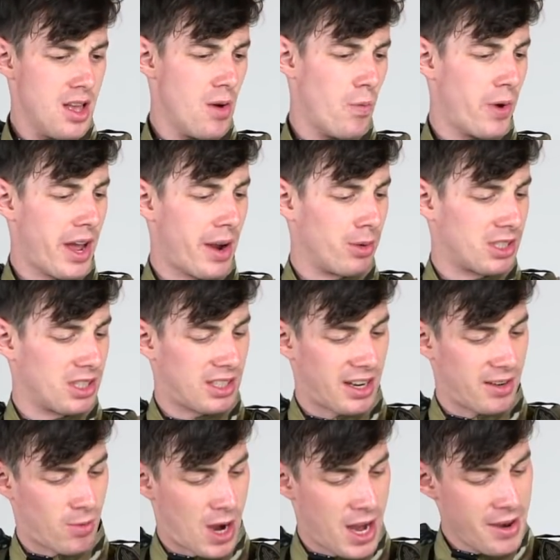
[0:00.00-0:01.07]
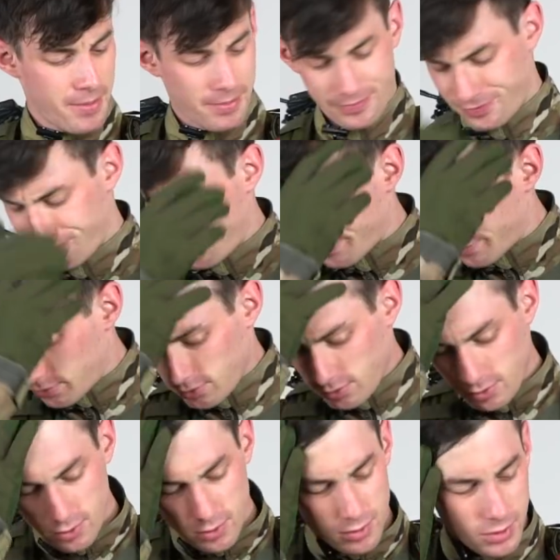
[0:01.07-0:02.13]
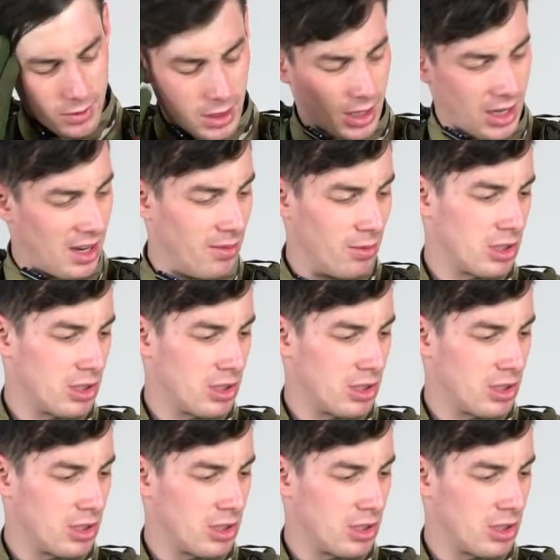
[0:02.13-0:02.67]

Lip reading: when I was in Taiwan. It